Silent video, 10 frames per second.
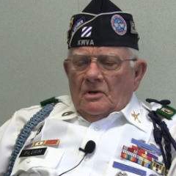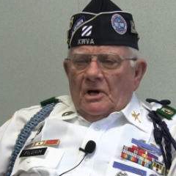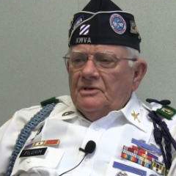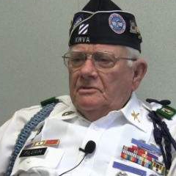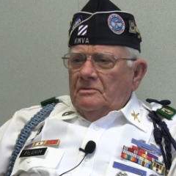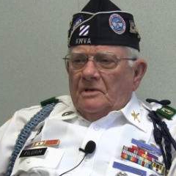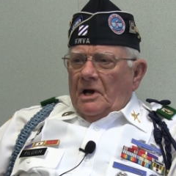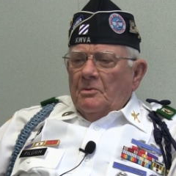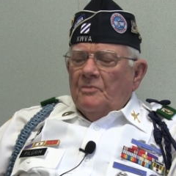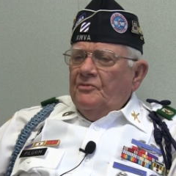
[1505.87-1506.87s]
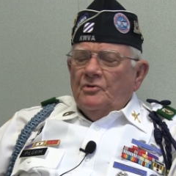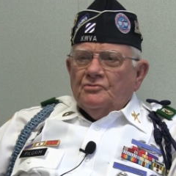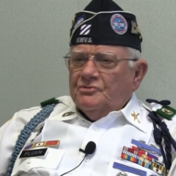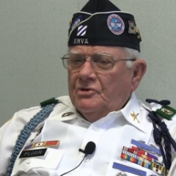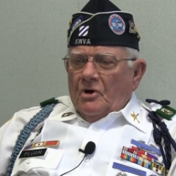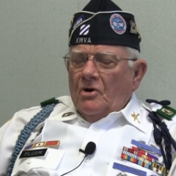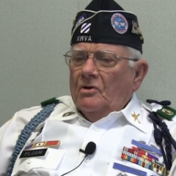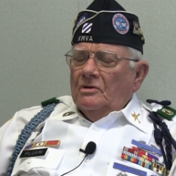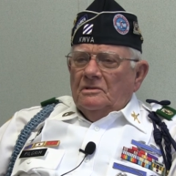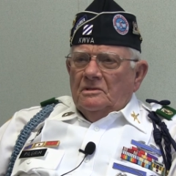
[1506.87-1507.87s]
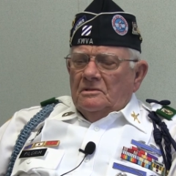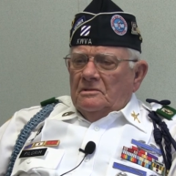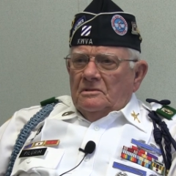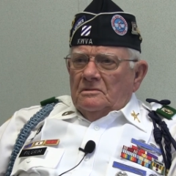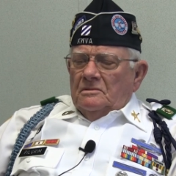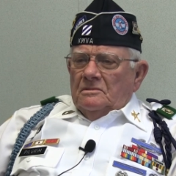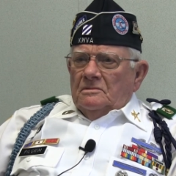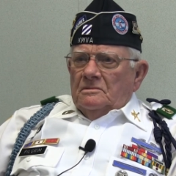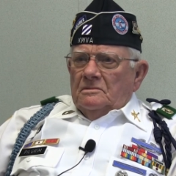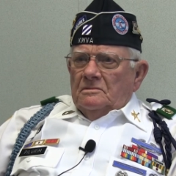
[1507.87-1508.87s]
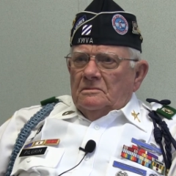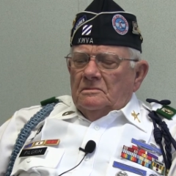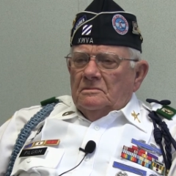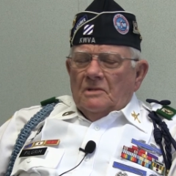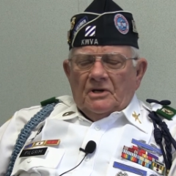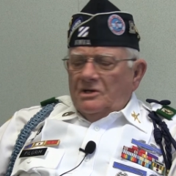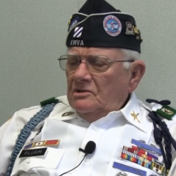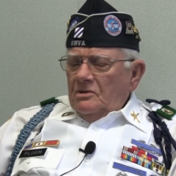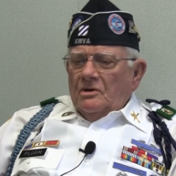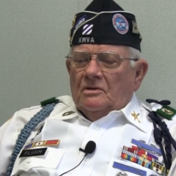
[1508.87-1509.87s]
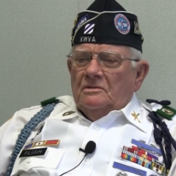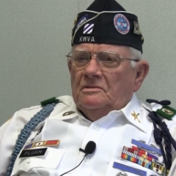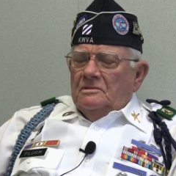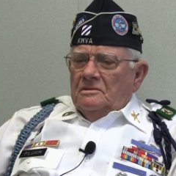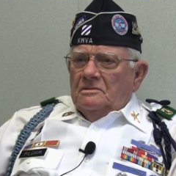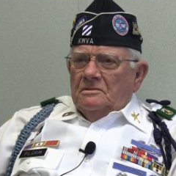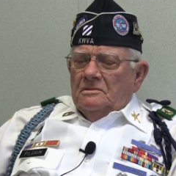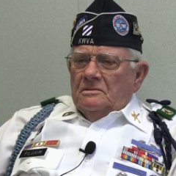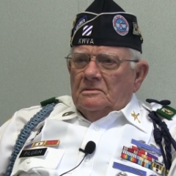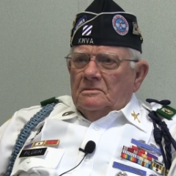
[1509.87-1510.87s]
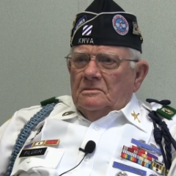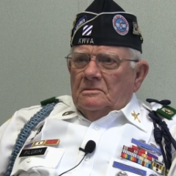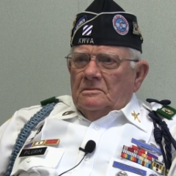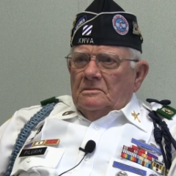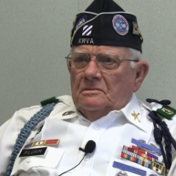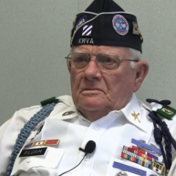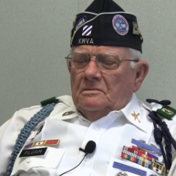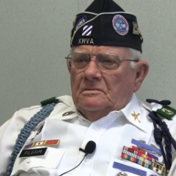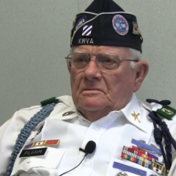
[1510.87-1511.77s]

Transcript: I, I refused to go. And you didn't go? I didn't go. How did you survive it?